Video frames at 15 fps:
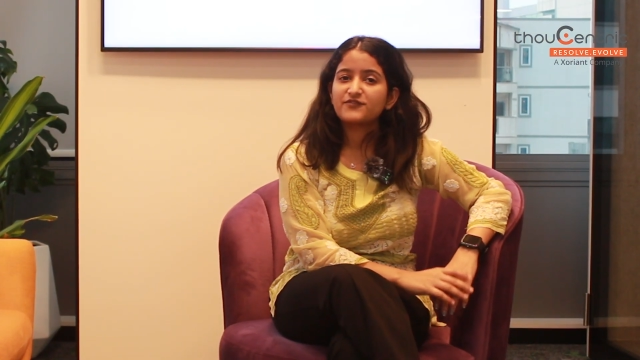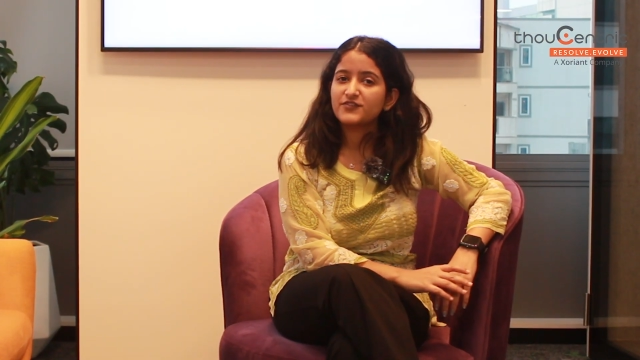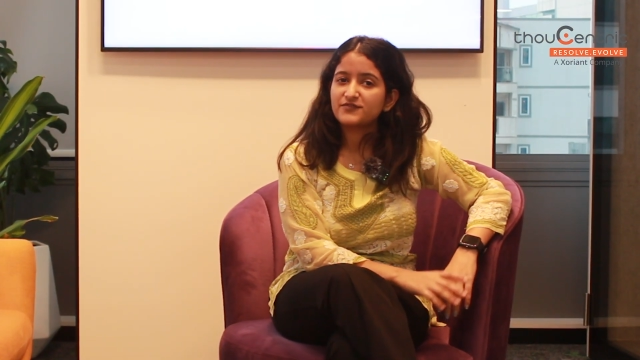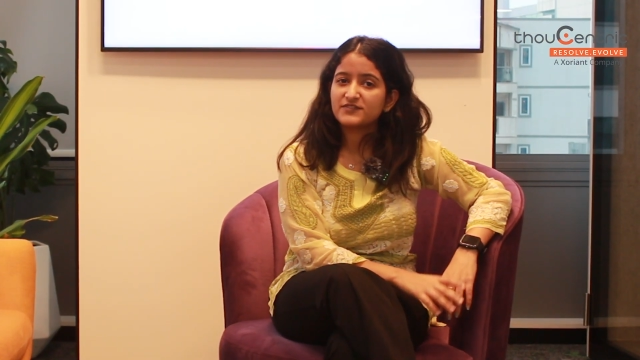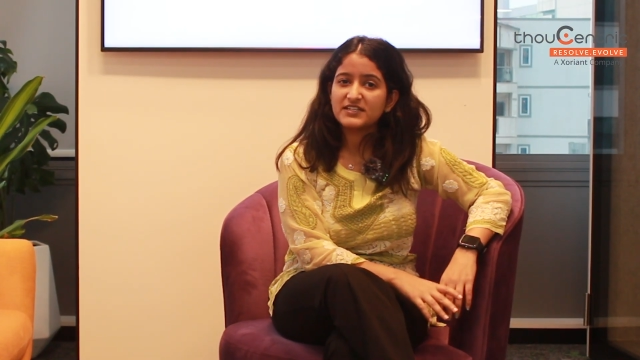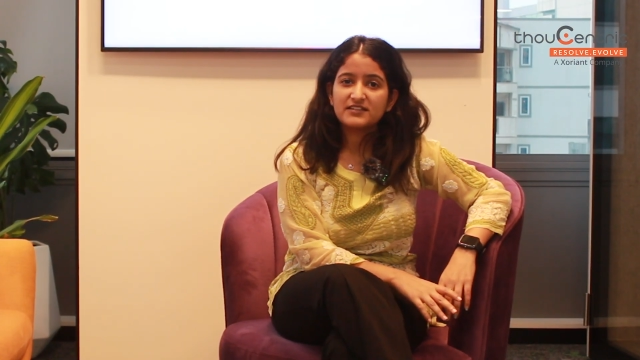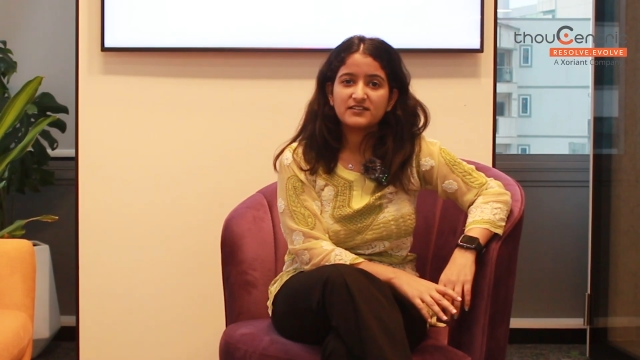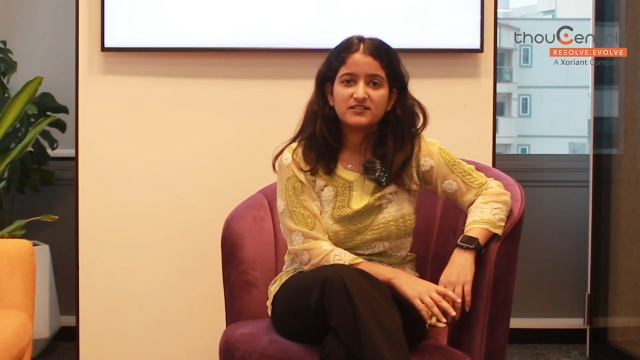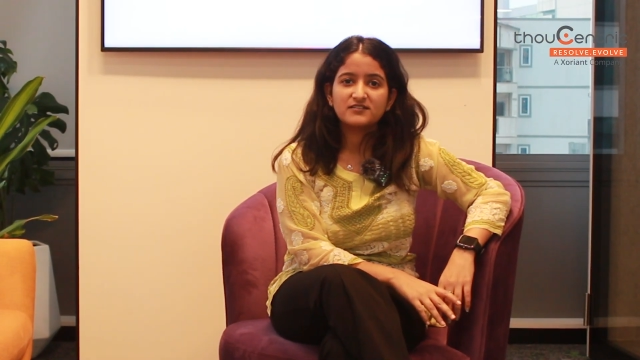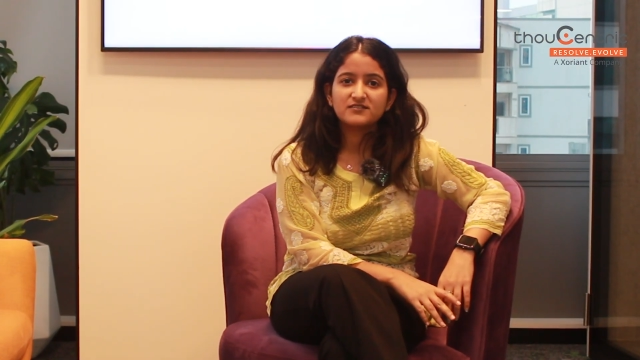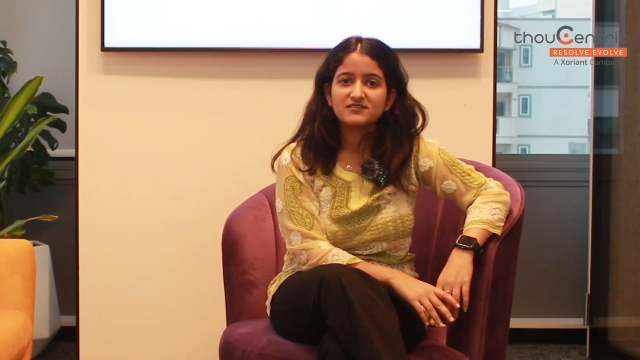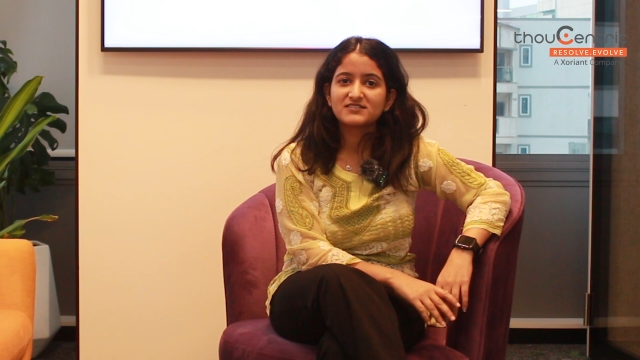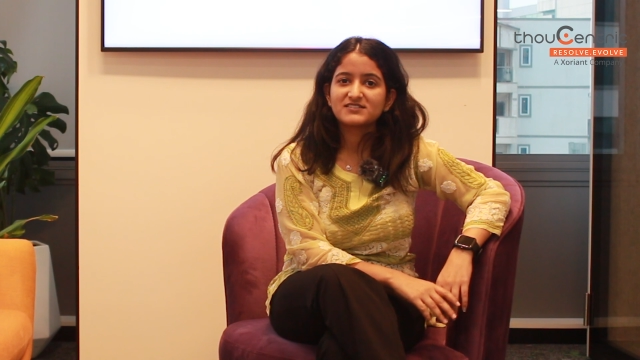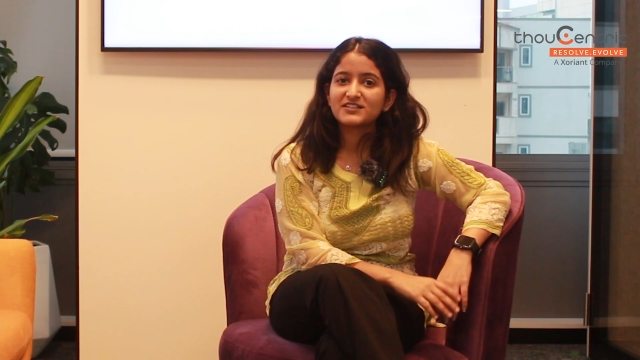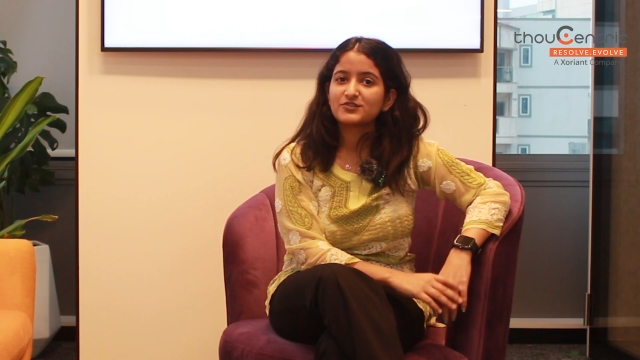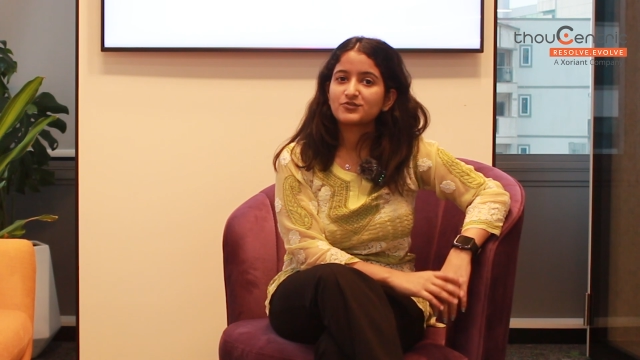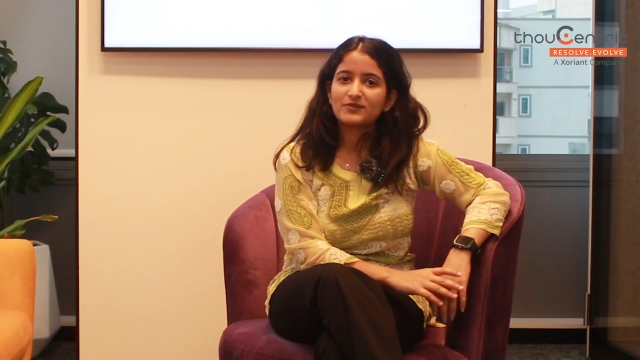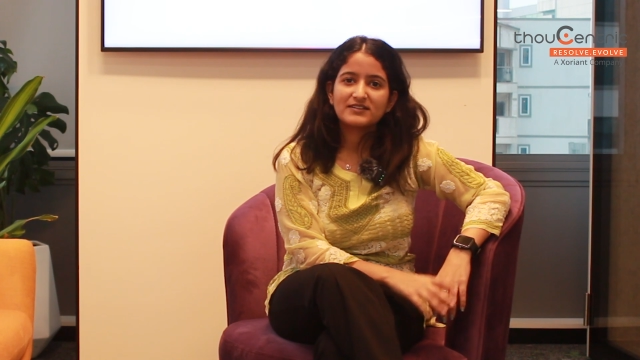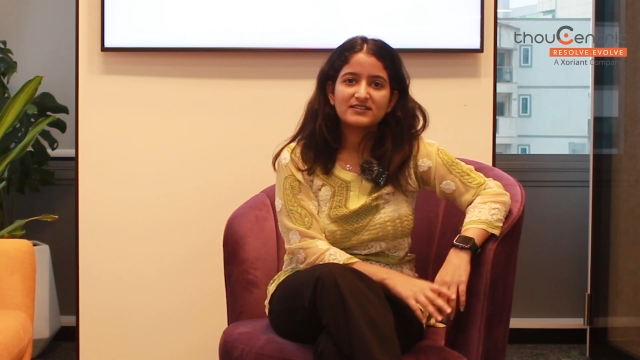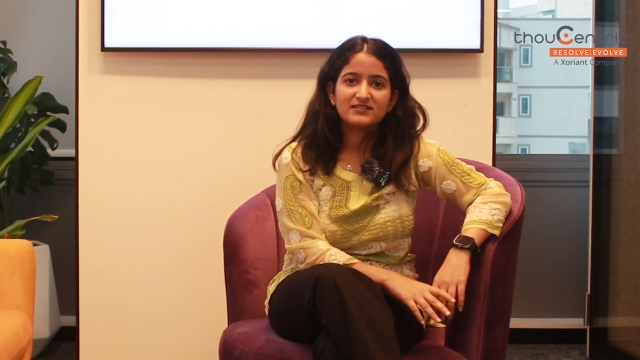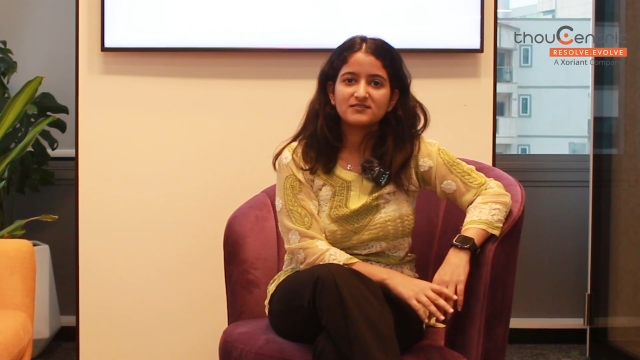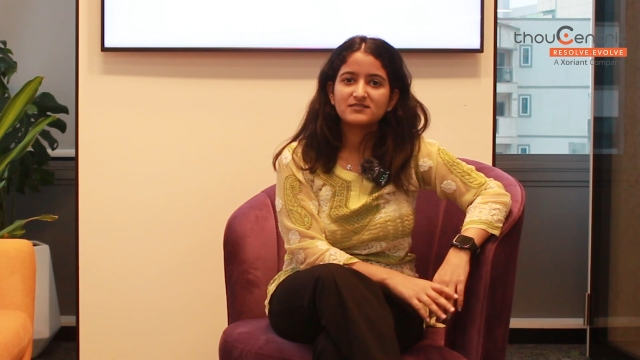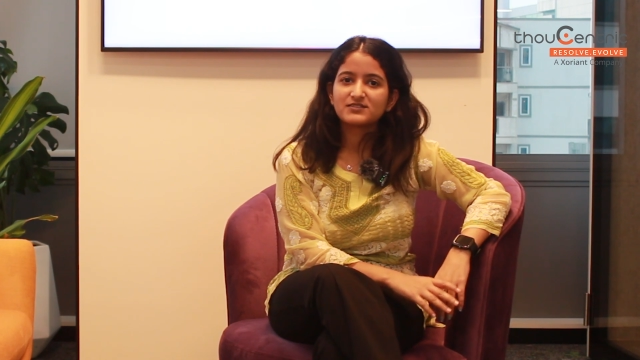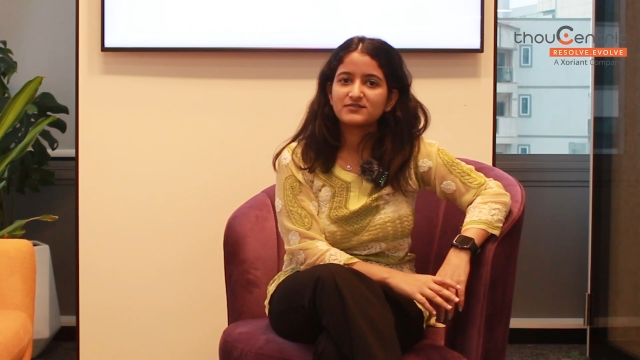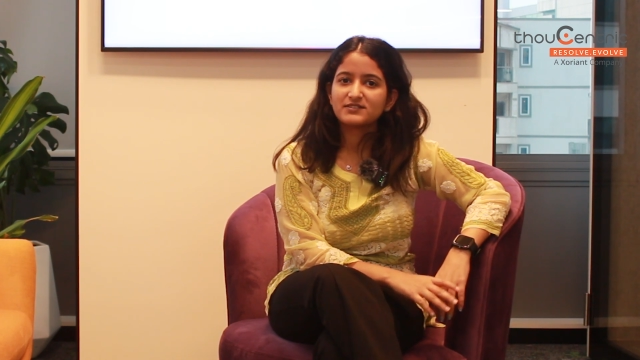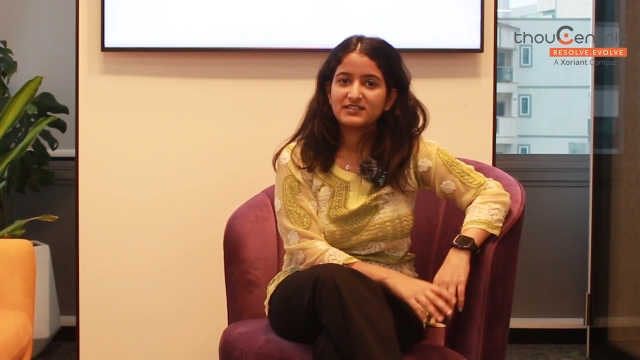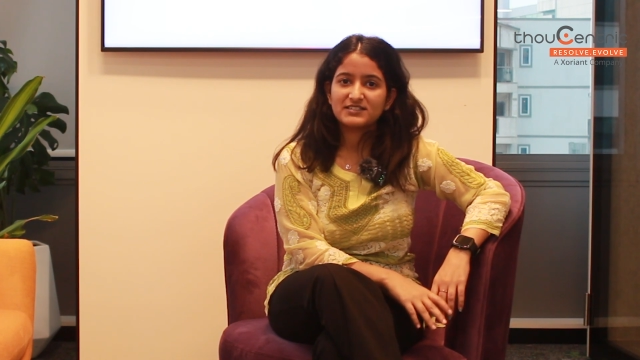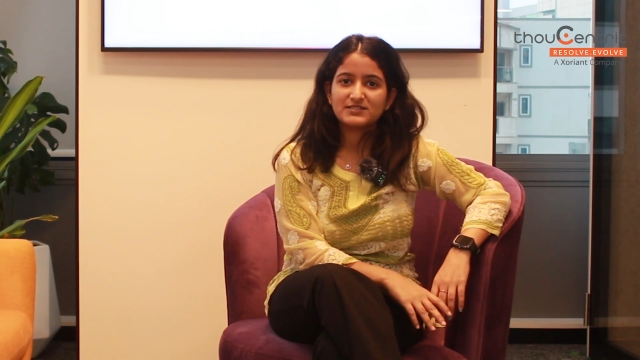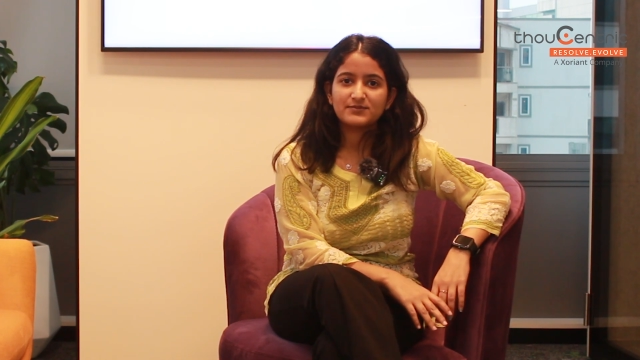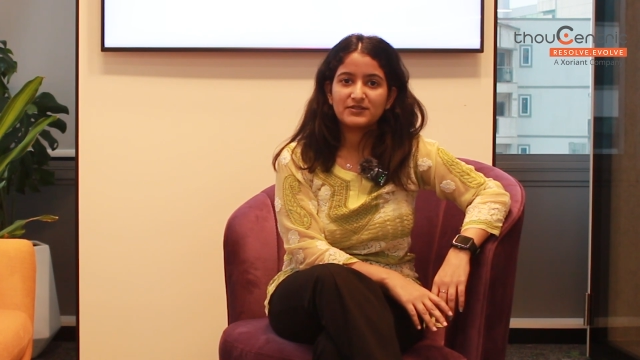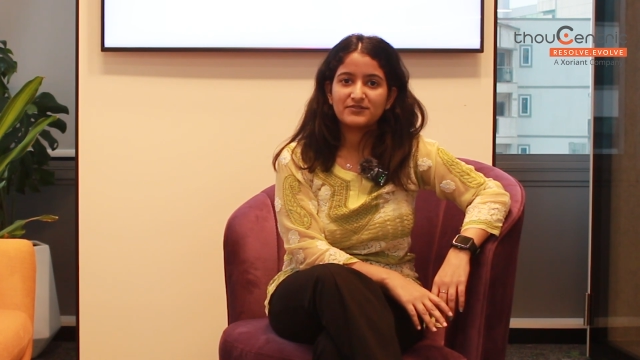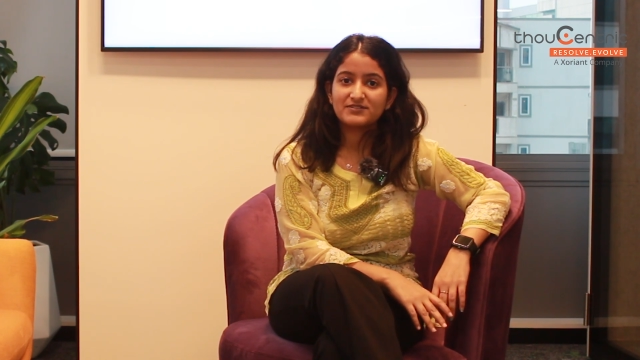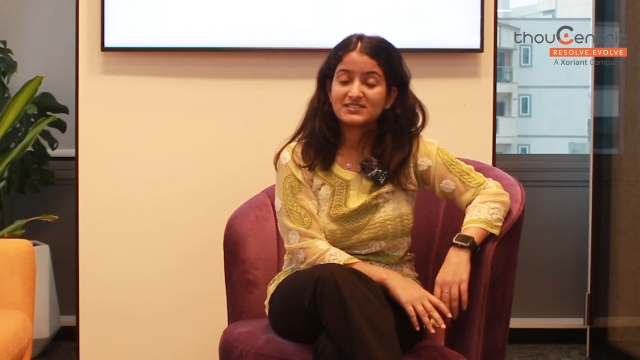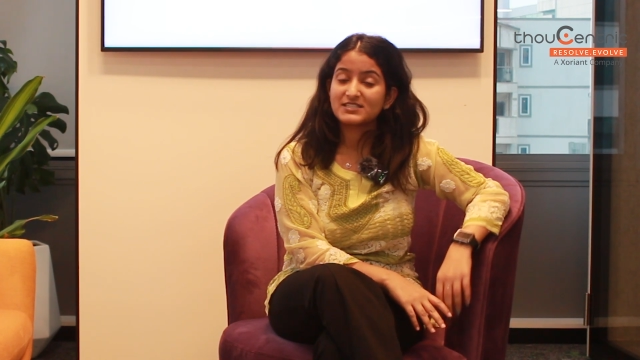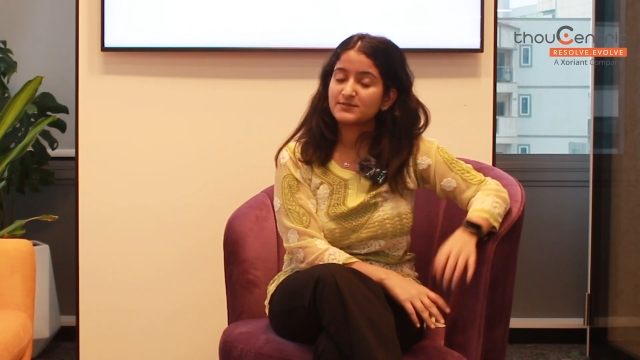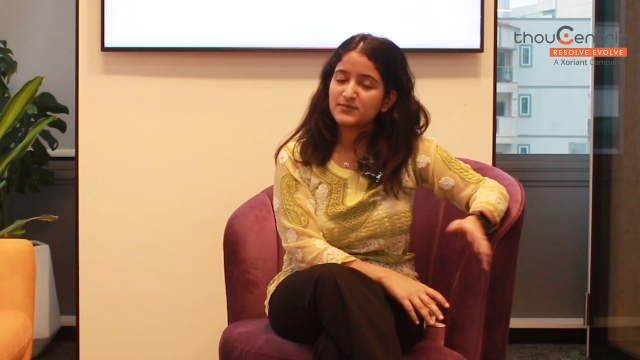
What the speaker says: 15 years and 20 years with experience,